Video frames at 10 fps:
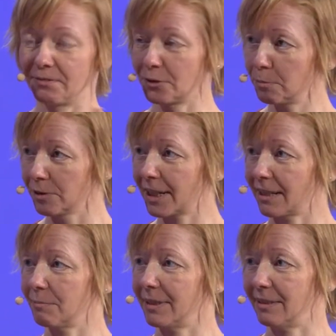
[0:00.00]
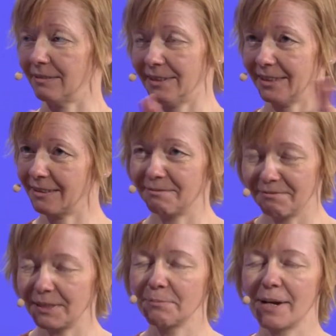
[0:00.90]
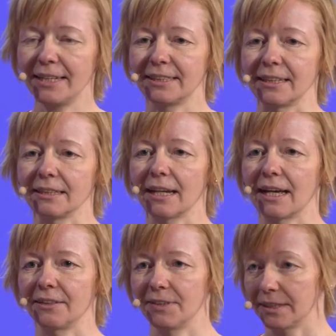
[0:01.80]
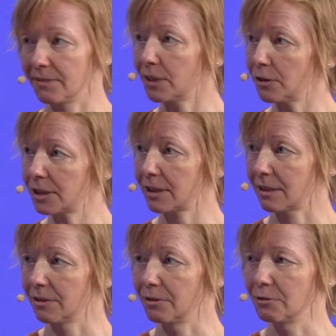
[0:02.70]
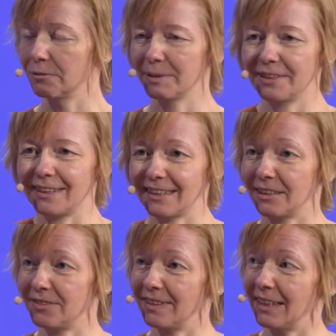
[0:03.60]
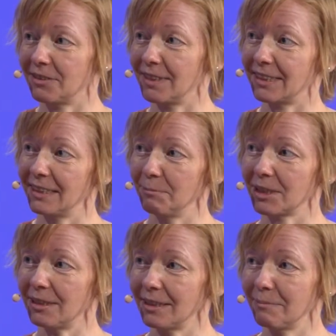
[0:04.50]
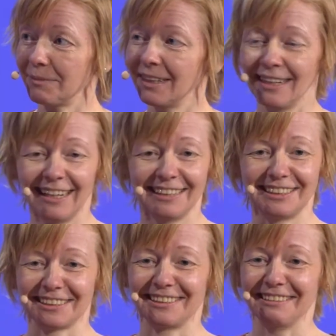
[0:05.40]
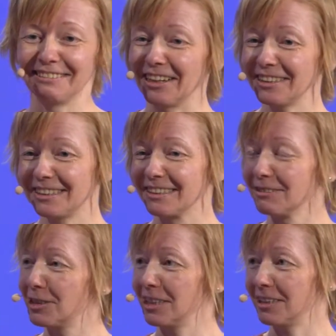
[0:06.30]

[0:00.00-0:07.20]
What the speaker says: throughput can be amazing, and then the costs are low. But that at the same time, just not Sushi,